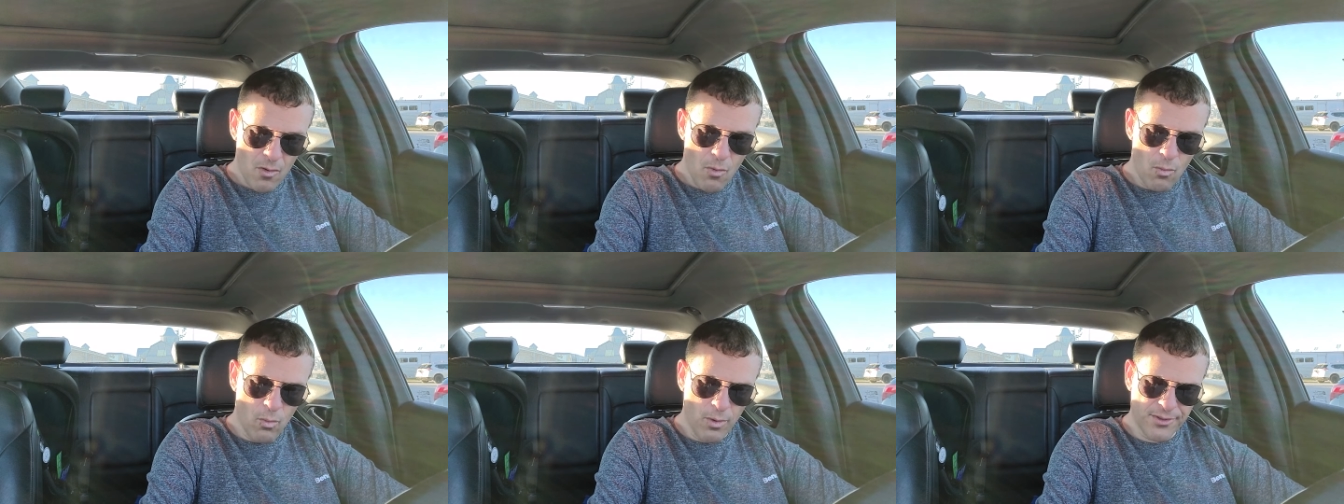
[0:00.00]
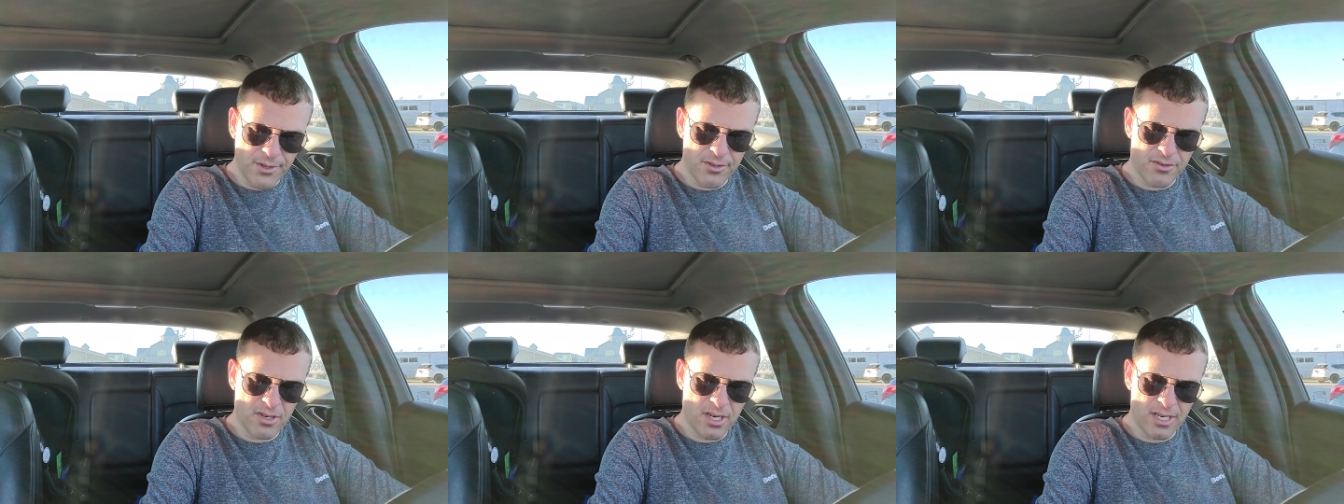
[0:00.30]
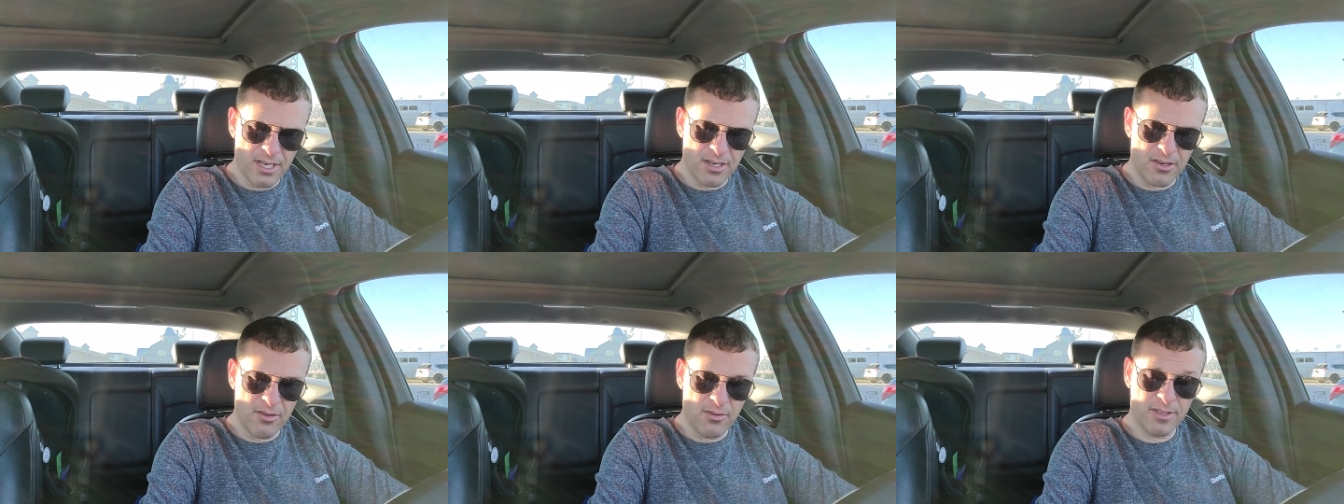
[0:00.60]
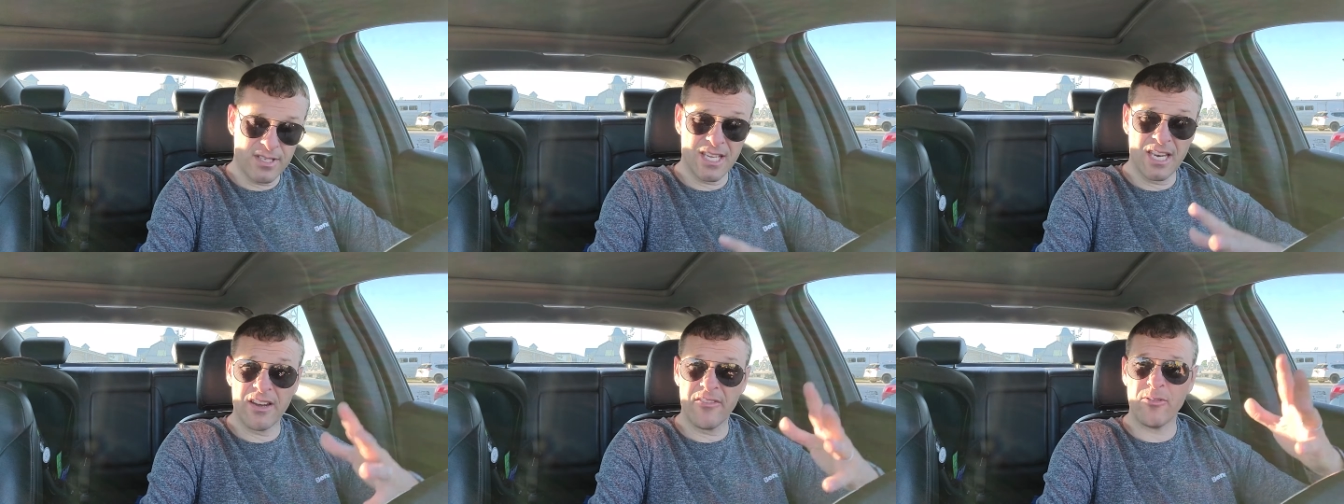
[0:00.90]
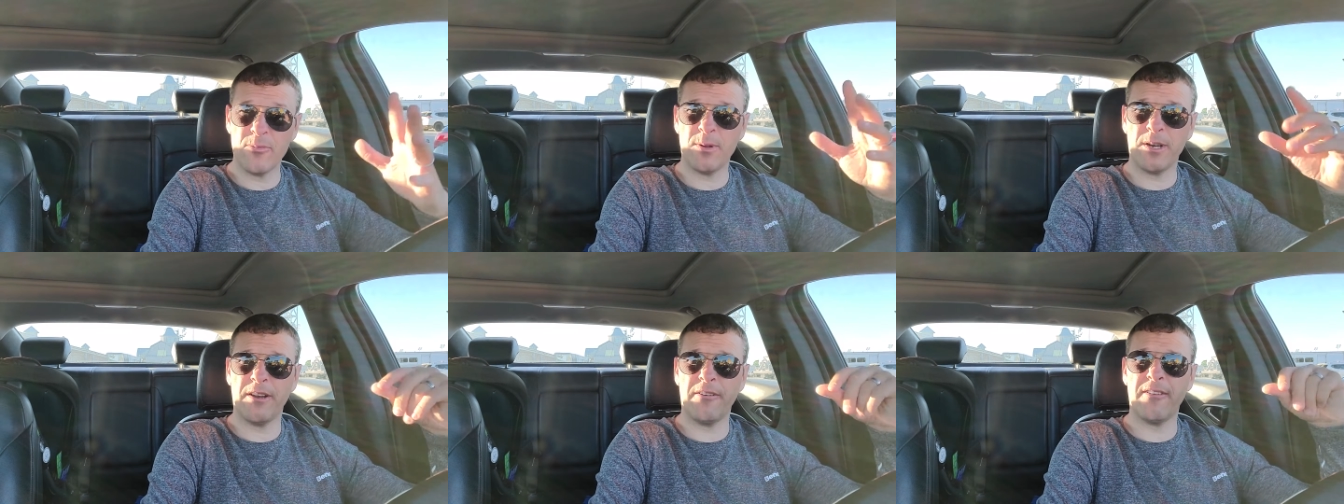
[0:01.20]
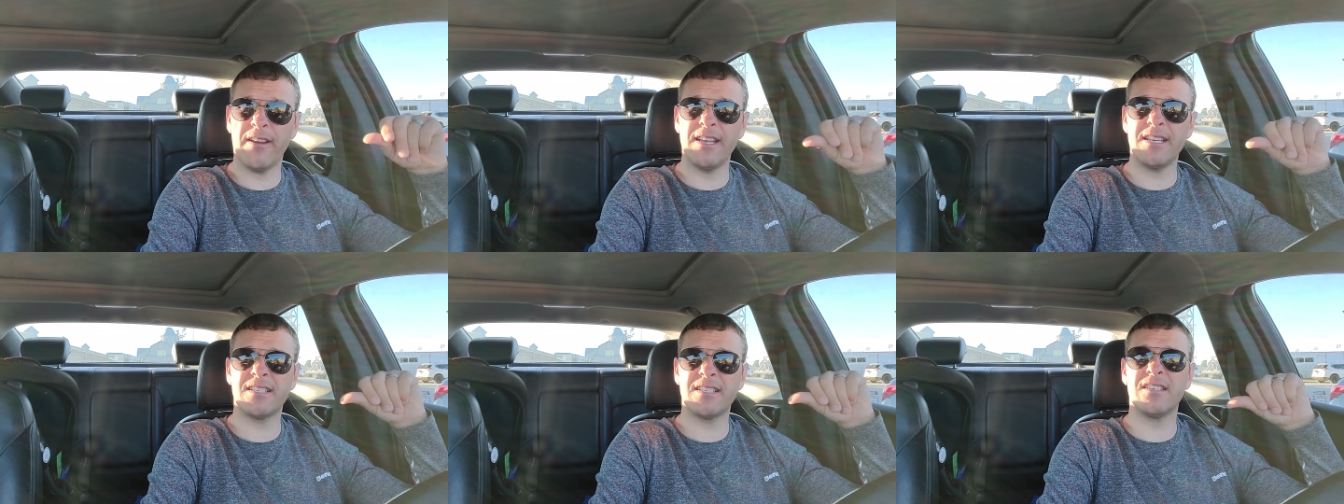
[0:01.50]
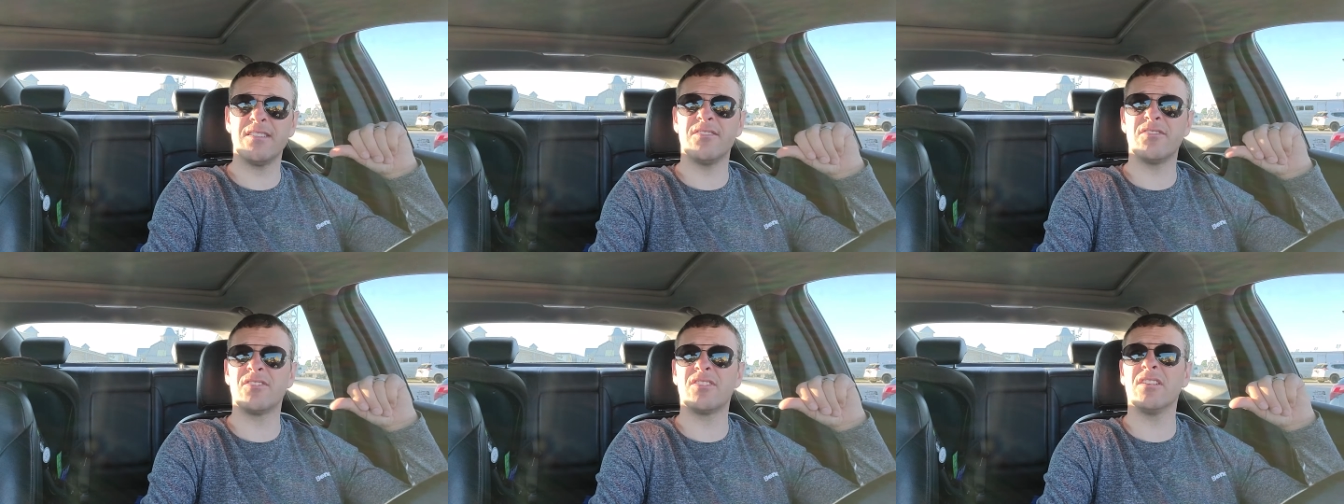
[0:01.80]
what they're trying to do is get everybody raced,
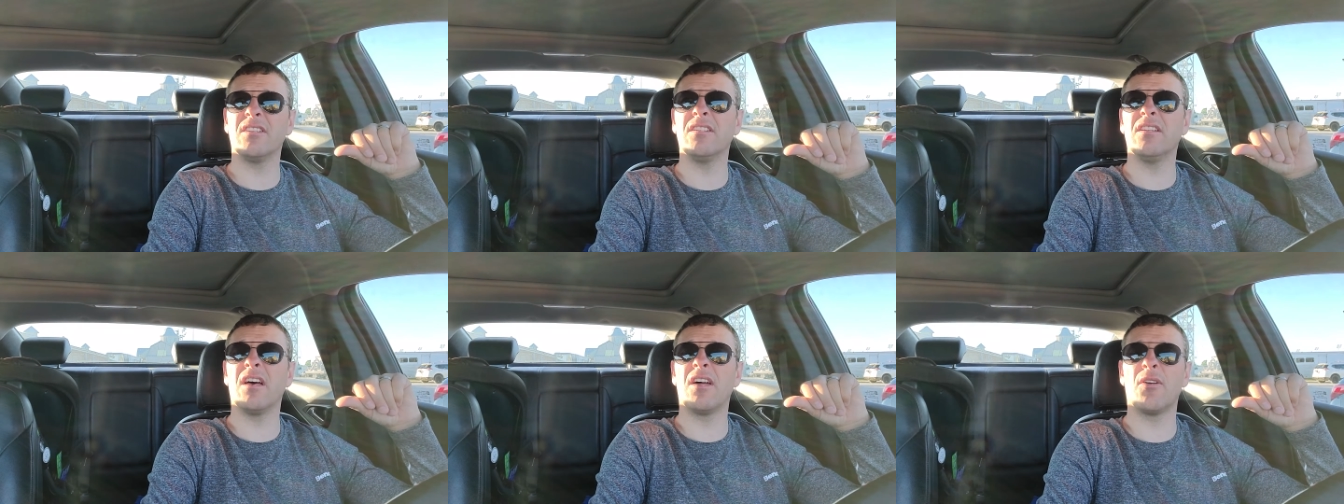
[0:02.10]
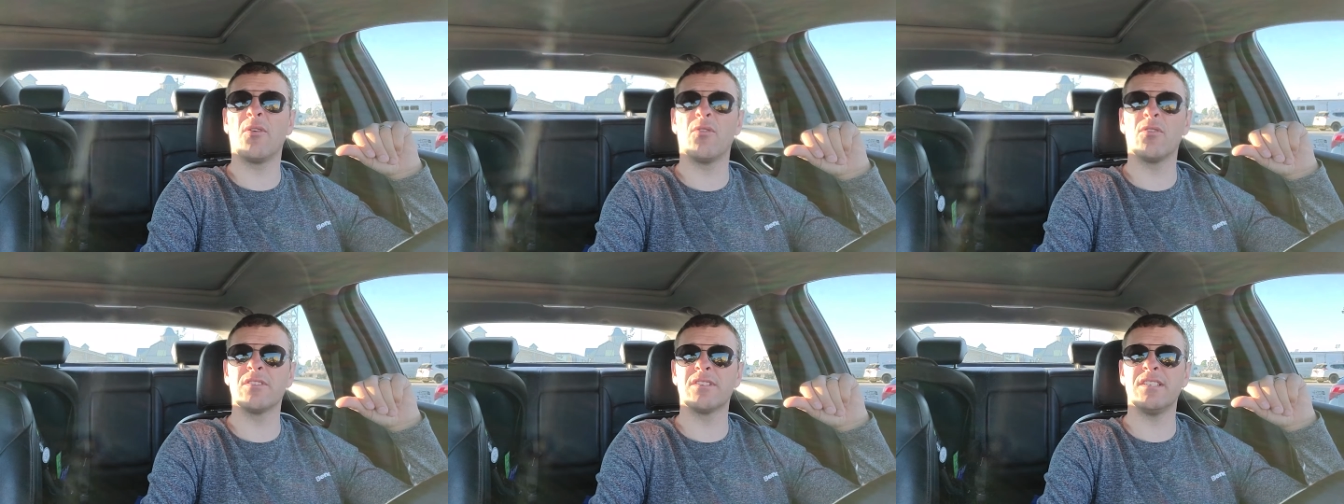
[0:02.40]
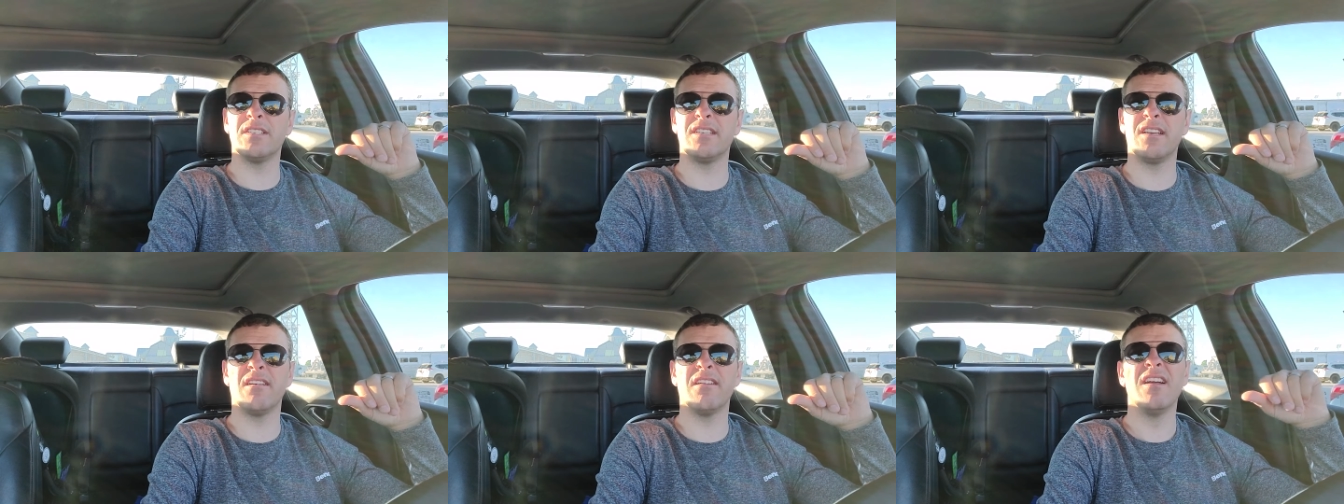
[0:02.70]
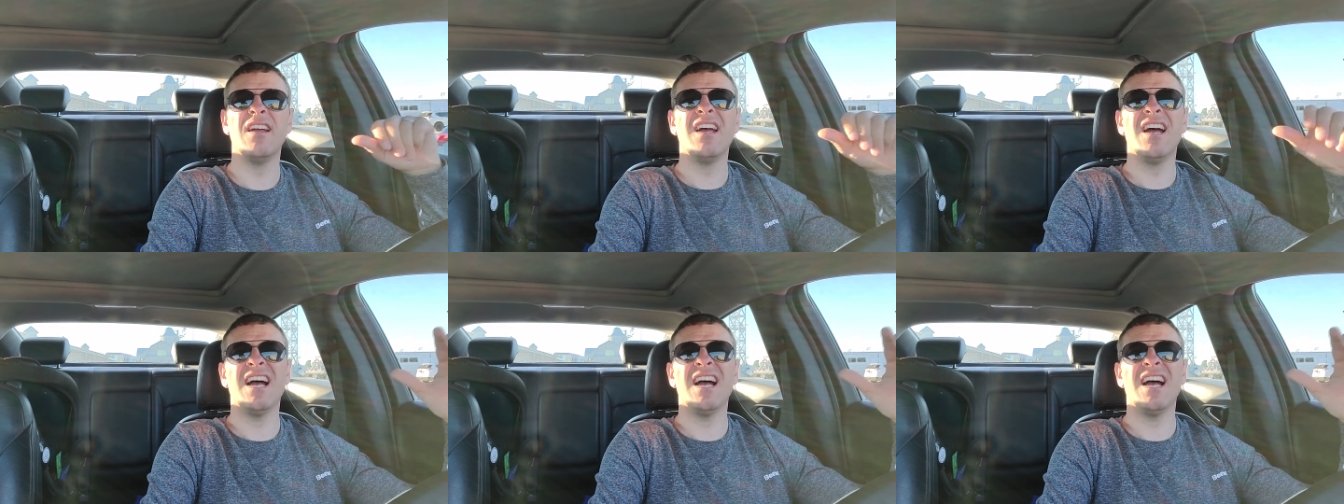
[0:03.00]
and there's still a lot of horses here.